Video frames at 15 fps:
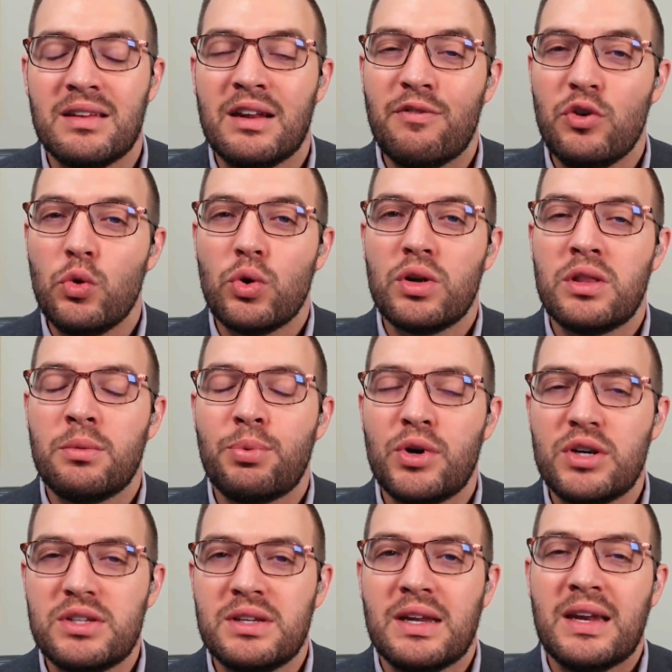And if you are the
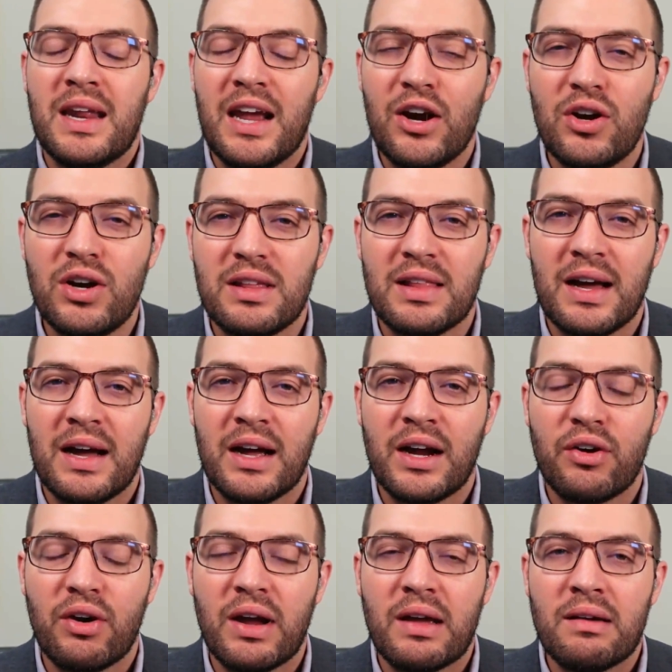person inheriting the
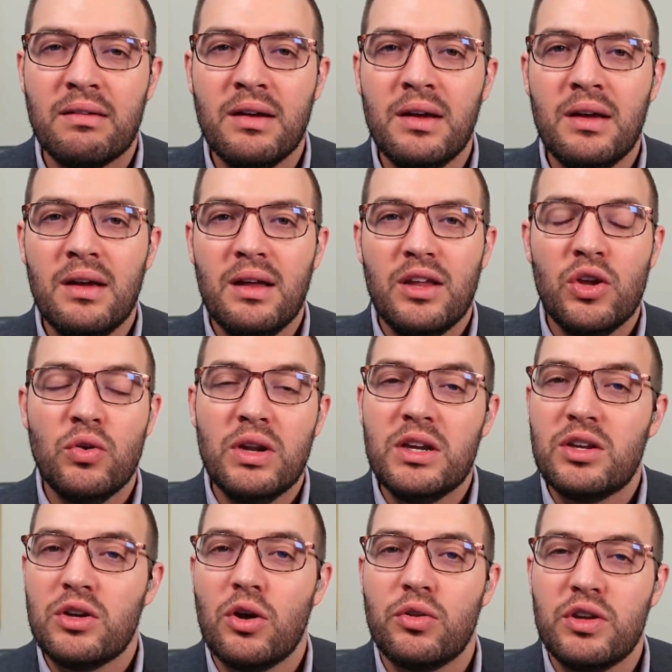IRA, you need
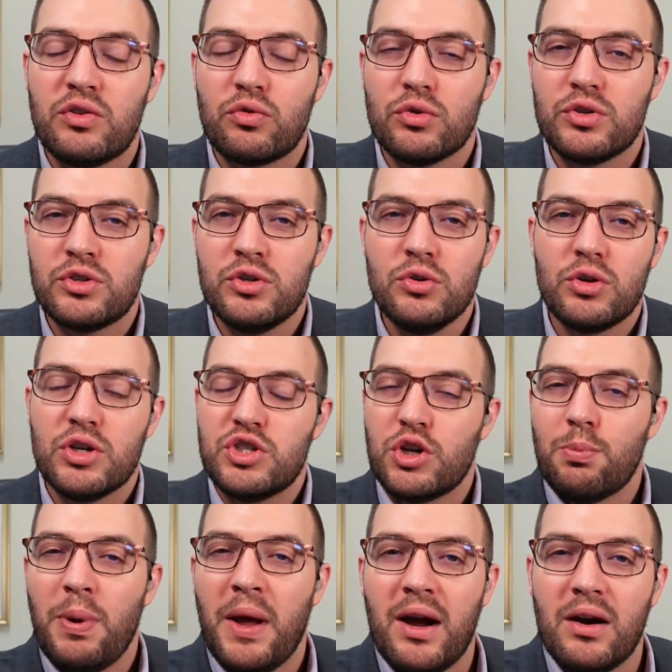to know these rules too, because
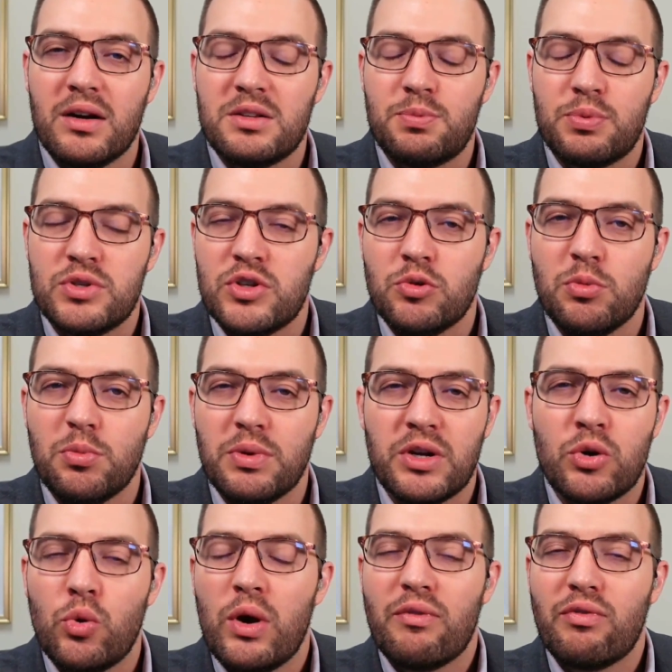your parents, presumably,
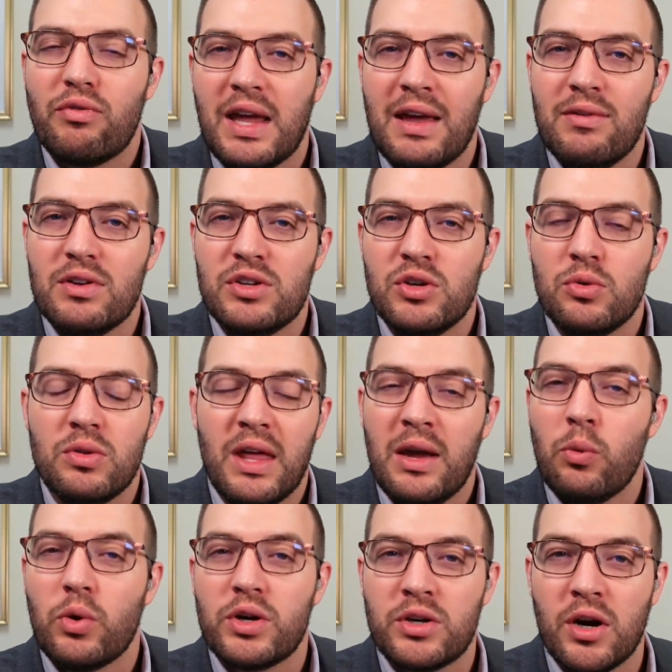or whoever gave it to you, they
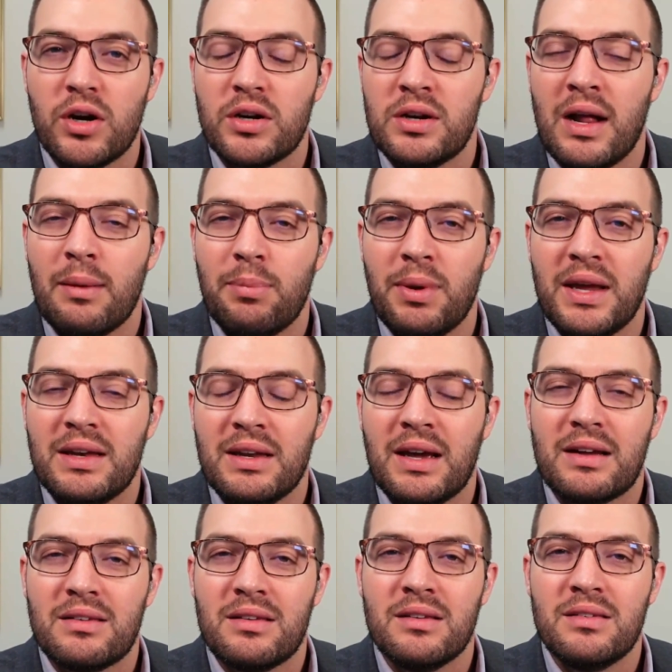worked hard to not pay
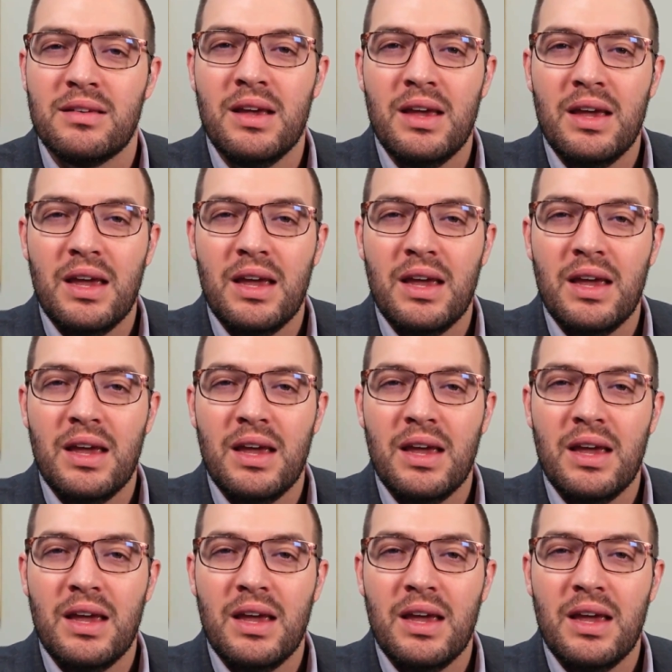taxes,